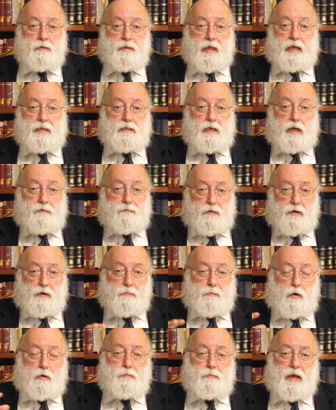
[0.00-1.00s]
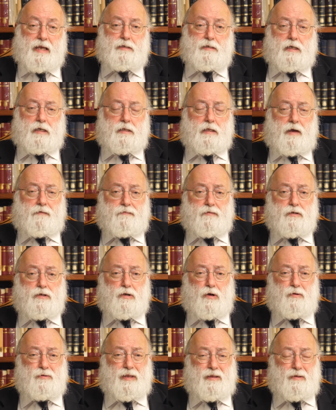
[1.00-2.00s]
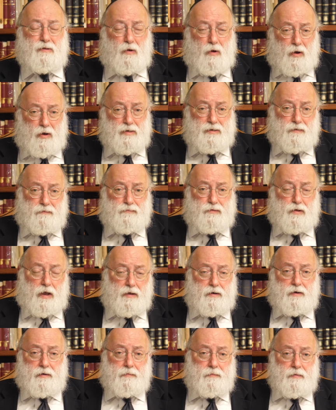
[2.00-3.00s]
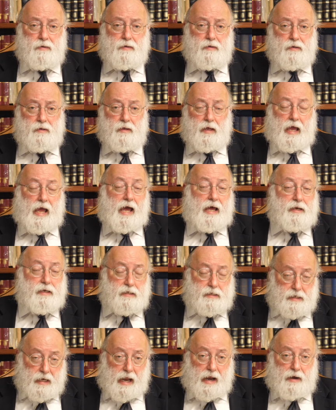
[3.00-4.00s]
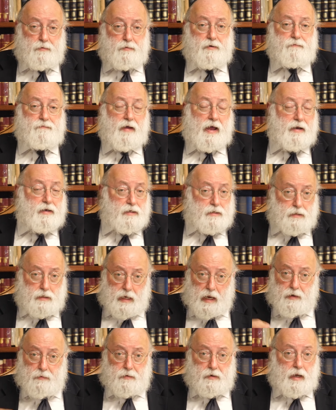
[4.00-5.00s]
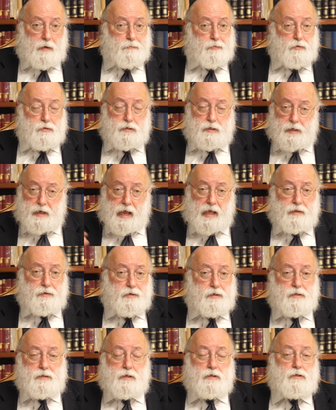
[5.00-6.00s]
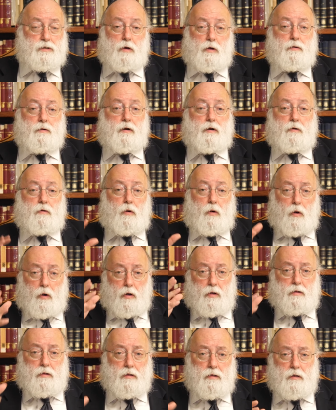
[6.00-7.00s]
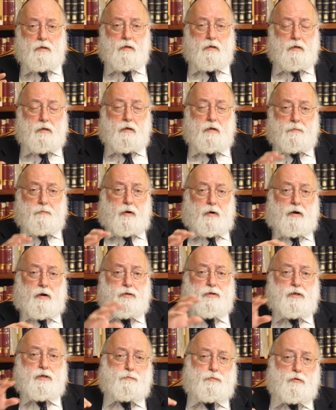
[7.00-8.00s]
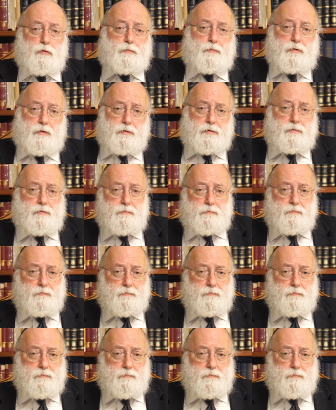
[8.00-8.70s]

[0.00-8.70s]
That's on a very more basic level. So the laws of Torah and its narrative and its personalities and so on are all part of this blueprint.